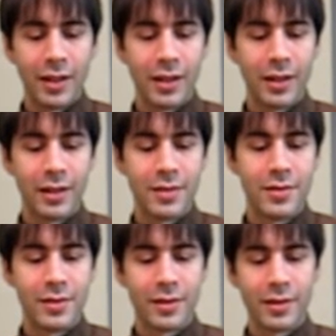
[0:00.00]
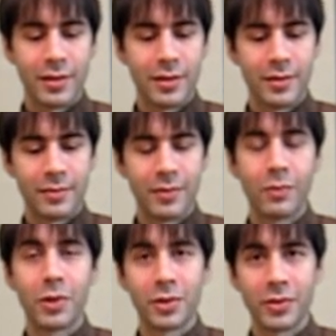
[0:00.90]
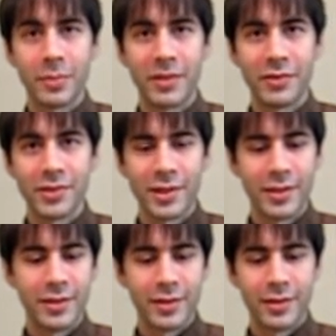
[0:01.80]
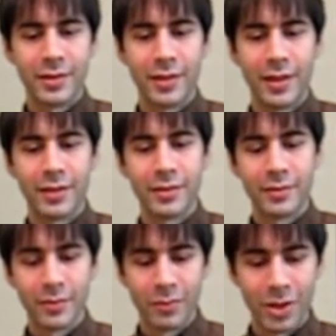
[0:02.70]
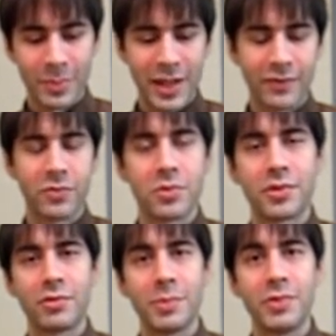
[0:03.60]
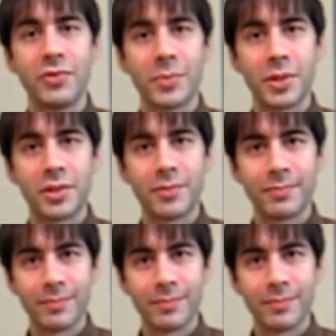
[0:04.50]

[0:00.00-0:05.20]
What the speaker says: and work on the bevel side and work back and forth to remove the burr.